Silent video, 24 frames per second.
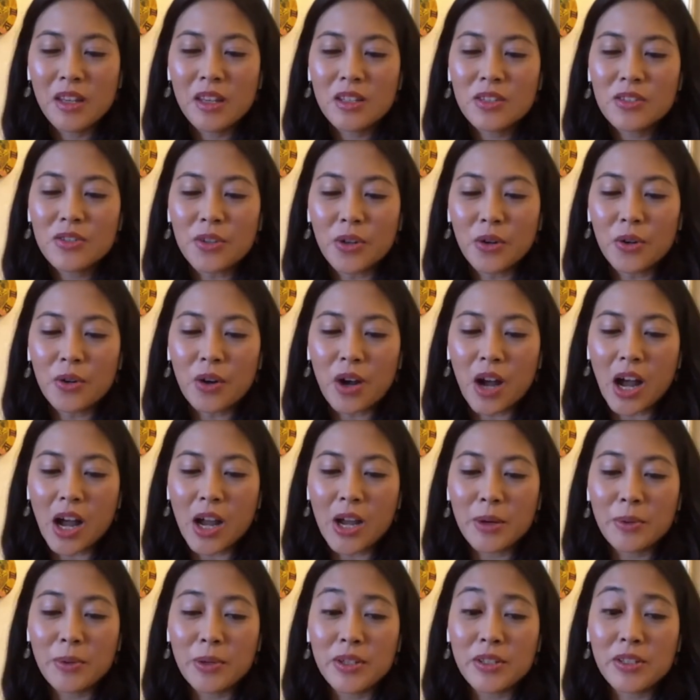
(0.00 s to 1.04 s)
So
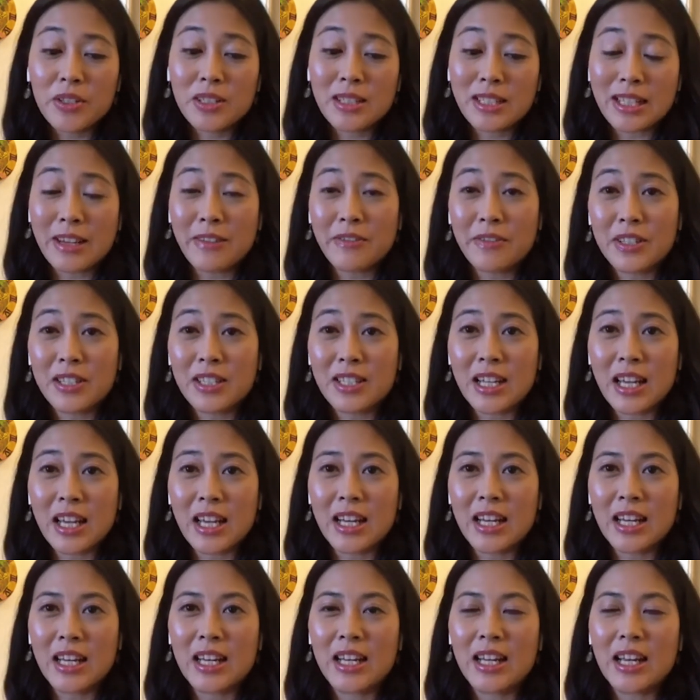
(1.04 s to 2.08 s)
I was
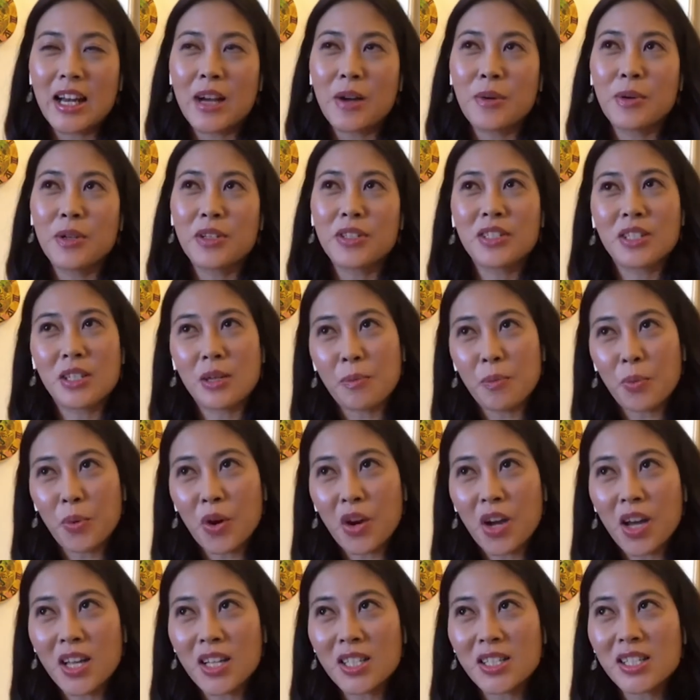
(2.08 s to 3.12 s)
devastated, I was
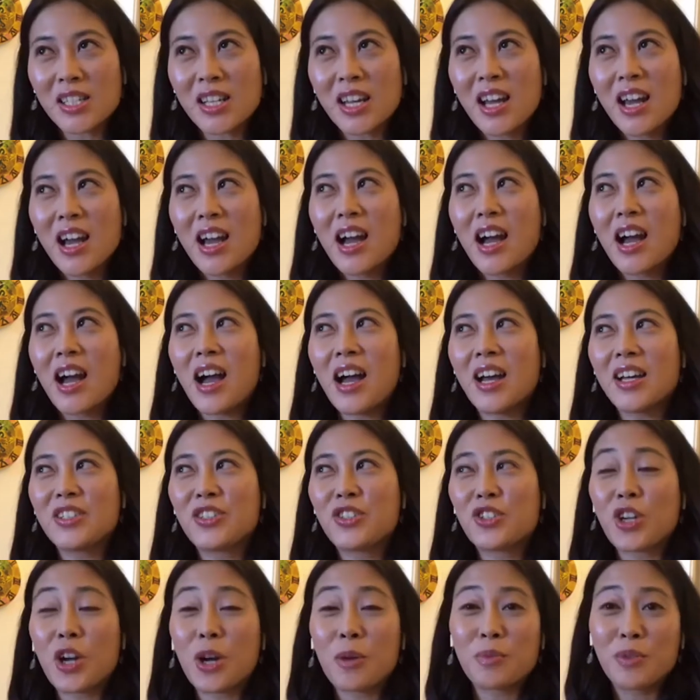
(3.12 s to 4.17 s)
depressed, I
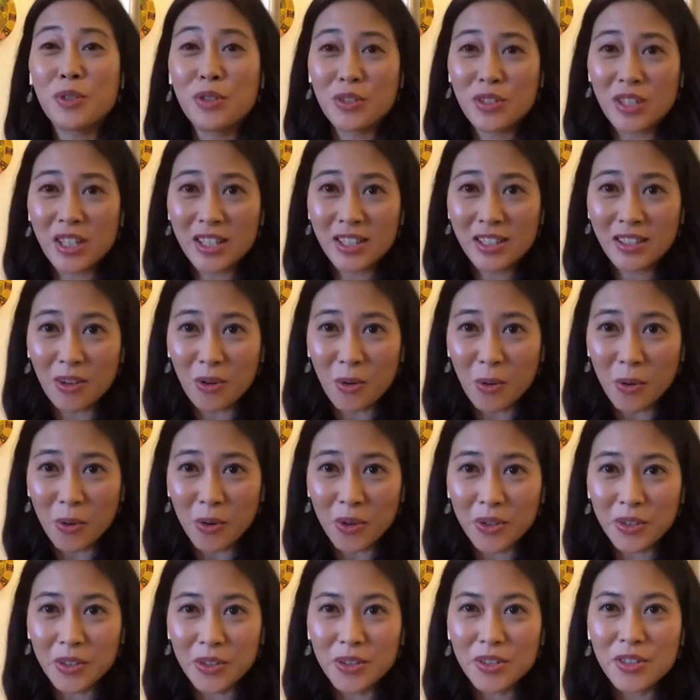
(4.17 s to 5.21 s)
stopped using
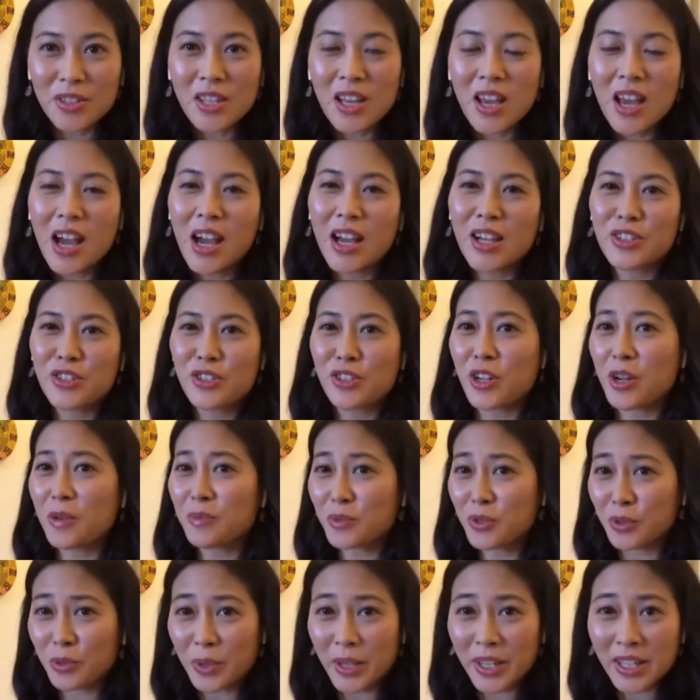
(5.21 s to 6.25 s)
oils, I
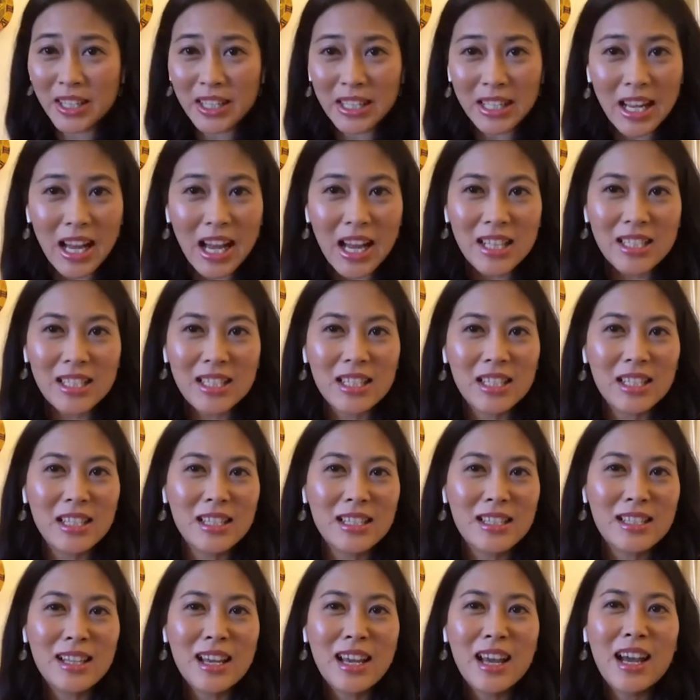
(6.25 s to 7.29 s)
stopped doing
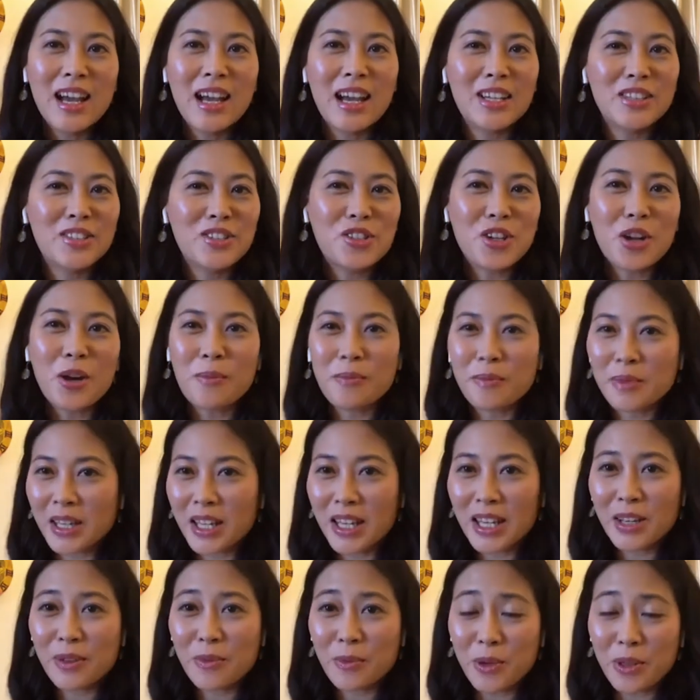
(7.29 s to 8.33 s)
classes, I stopped
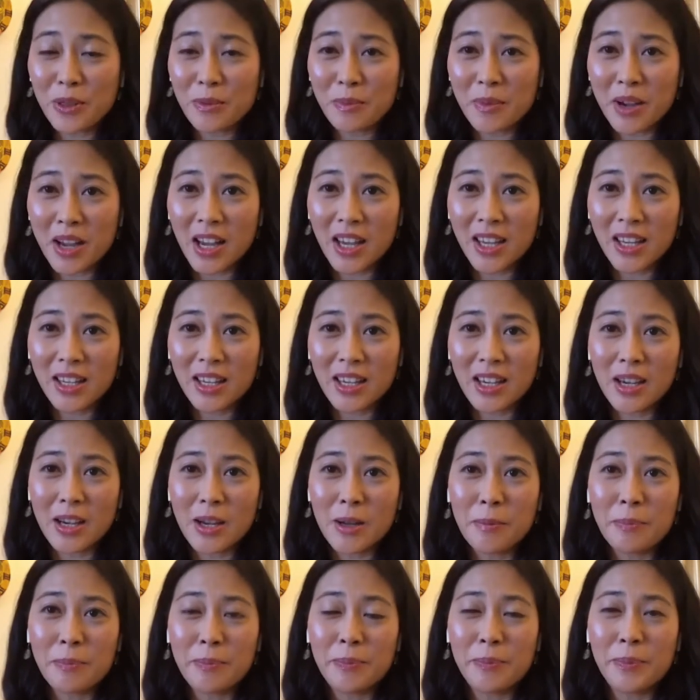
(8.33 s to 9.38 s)
meeting with
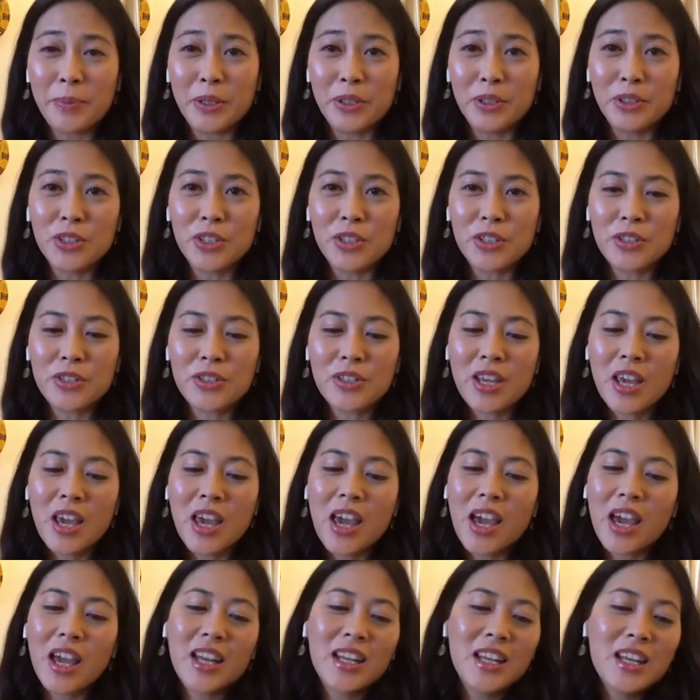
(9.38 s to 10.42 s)
my builders,
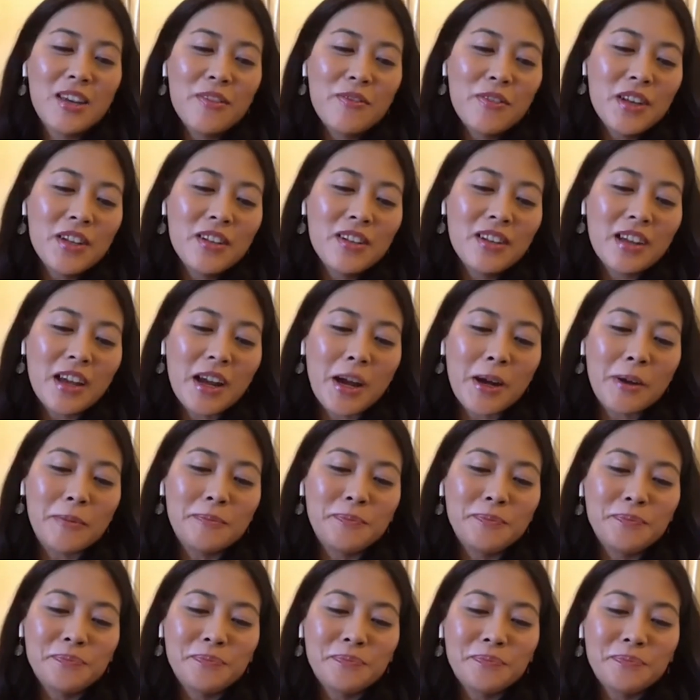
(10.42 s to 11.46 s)
and even